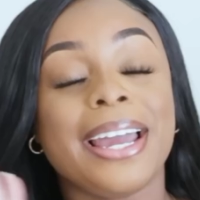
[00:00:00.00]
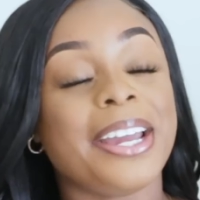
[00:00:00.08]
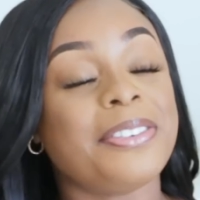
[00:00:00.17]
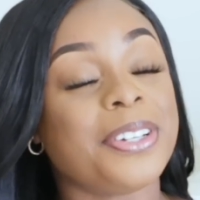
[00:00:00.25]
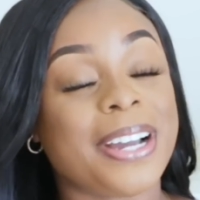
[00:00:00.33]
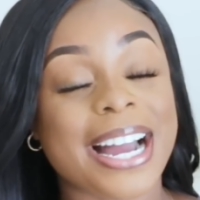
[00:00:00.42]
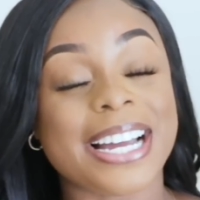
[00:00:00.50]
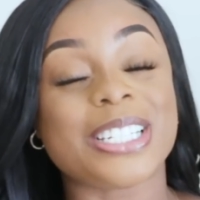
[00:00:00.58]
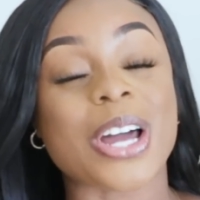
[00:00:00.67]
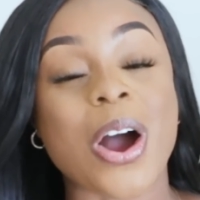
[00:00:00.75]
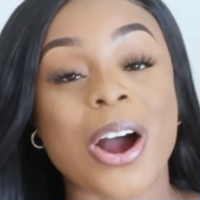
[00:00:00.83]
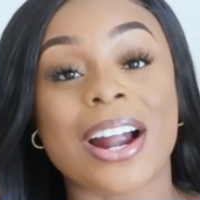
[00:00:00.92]
If you guys
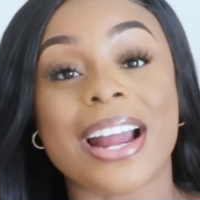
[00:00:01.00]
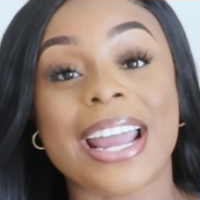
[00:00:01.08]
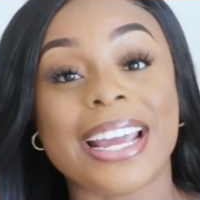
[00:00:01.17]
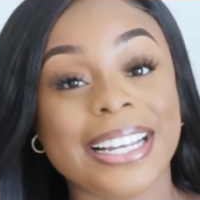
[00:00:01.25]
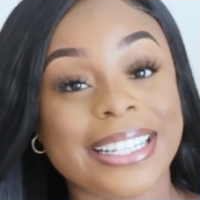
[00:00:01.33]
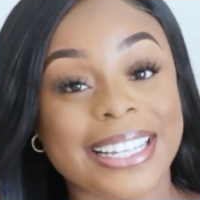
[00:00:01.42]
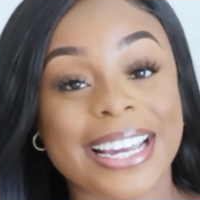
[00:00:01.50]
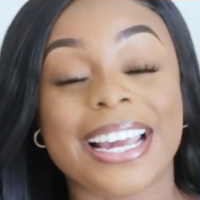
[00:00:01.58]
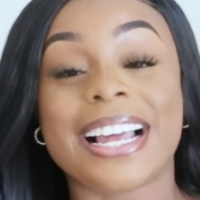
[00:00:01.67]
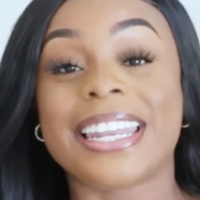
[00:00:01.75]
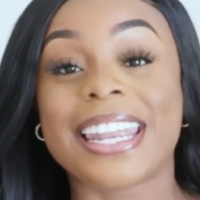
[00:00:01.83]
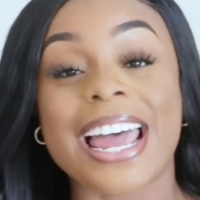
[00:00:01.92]
are
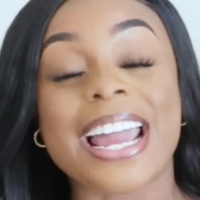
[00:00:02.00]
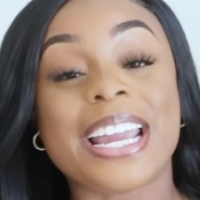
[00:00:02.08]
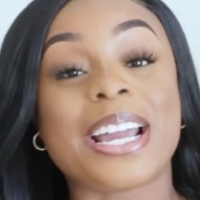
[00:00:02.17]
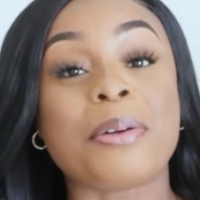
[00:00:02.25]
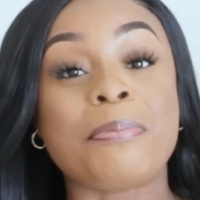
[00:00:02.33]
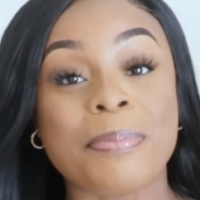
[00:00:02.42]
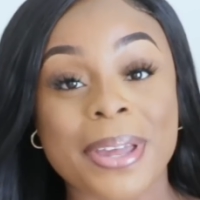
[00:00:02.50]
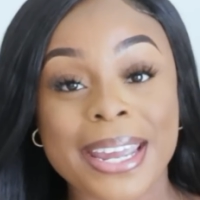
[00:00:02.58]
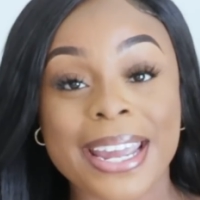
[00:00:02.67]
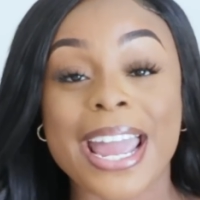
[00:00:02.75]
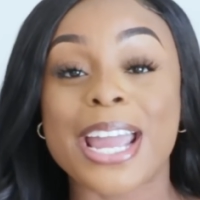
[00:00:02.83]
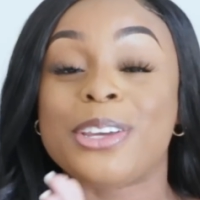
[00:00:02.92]
anything like
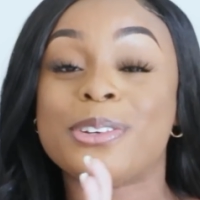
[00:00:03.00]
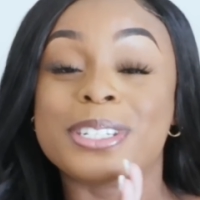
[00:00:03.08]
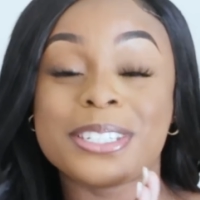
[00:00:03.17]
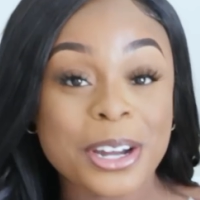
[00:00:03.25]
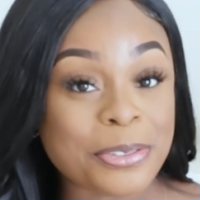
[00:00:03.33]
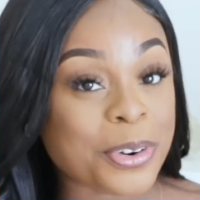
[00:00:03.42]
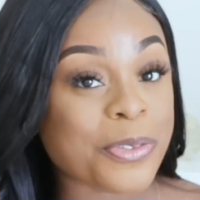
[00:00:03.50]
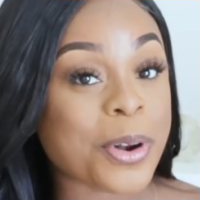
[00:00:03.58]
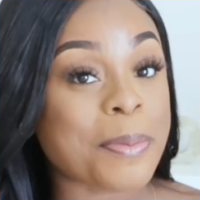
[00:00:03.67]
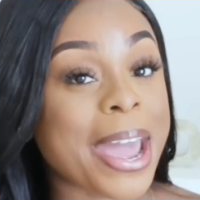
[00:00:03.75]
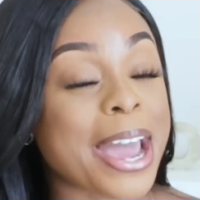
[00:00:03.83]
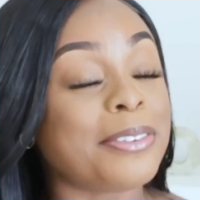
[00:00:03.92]
me and you suffer
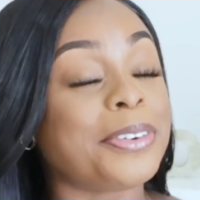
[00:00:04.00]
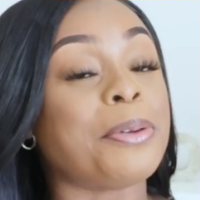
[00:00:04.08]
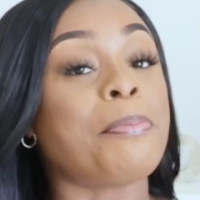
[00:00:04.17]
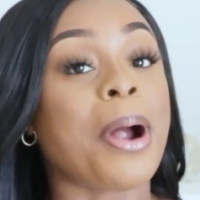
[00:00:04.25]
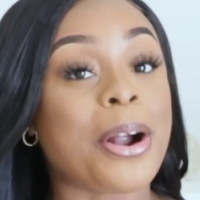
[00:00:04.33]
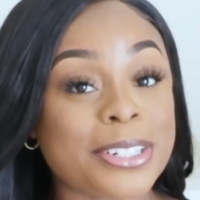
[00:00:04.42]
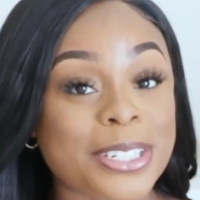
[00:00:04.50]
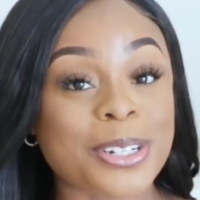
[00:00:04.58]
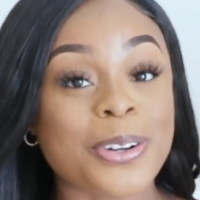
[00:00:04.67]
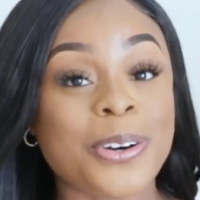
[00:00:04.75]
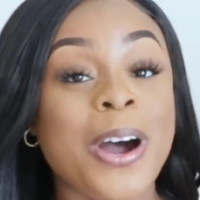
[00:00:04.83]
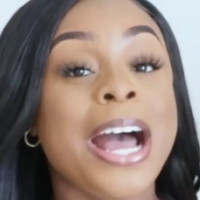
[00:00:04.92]
from having
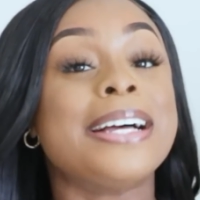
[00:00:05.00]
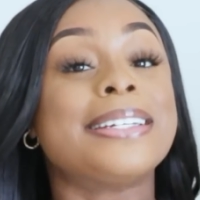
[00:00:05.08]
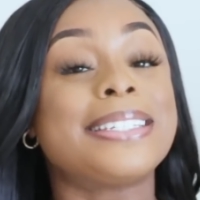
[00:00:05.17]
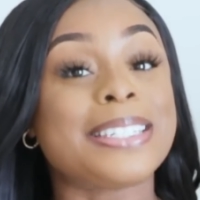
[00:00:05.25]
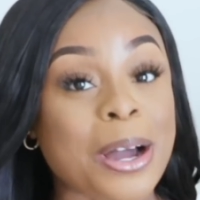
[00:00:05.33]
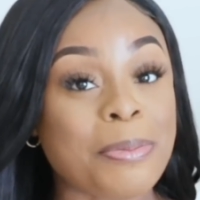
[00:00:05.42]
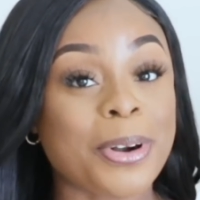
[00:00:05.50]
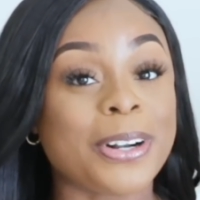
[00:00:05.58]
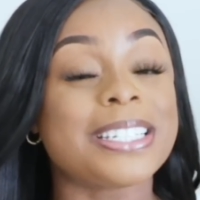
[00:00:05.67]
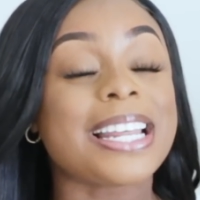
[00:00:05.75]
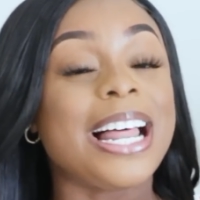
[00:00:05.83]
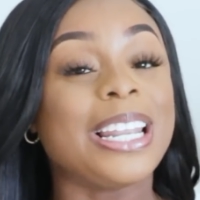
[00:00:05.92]
personal
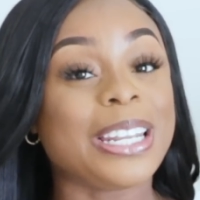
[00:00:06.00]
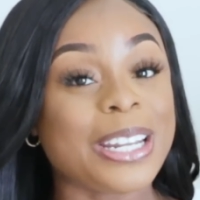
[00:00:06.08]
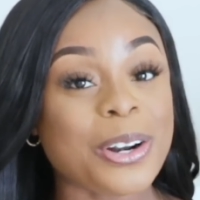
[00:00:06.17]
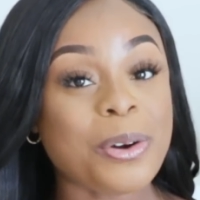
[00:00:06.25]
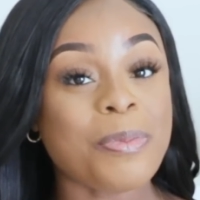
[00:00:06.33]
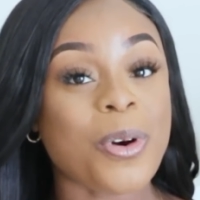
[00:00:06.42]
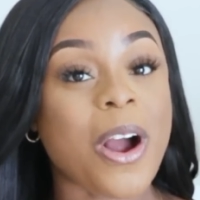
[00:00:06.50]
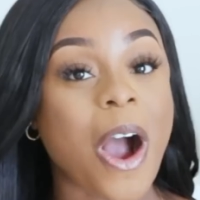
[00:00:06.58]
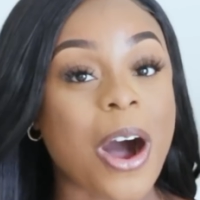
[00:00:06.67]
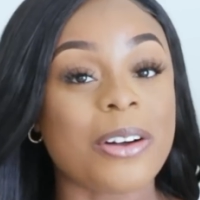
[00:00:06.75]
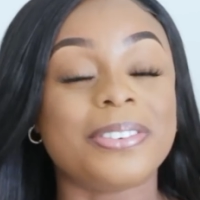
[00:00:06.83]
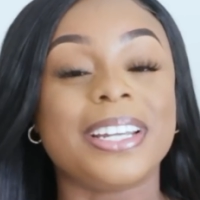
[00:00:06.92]
summers a little more
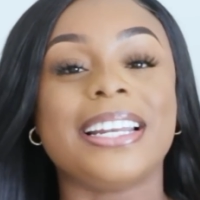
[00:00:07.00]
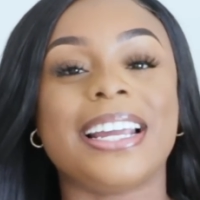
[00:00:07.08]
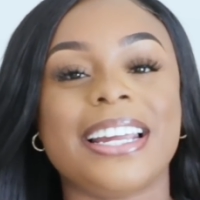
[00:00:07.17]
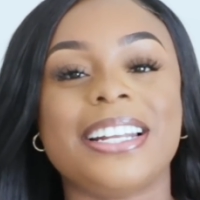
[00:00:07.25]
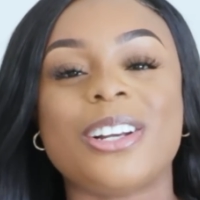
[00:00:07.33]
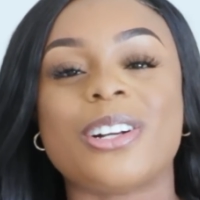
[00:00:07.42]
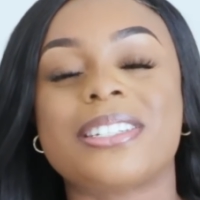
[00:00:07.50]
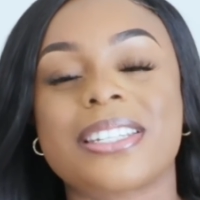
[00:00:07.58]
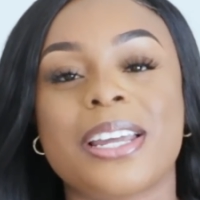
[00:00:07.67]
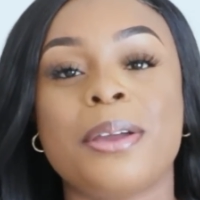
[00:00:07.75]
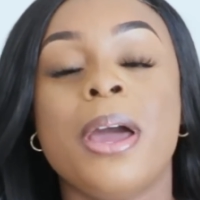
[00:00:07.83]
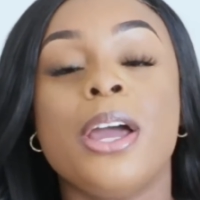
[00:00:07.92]
often in your
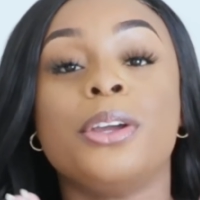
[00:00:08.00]
sleep.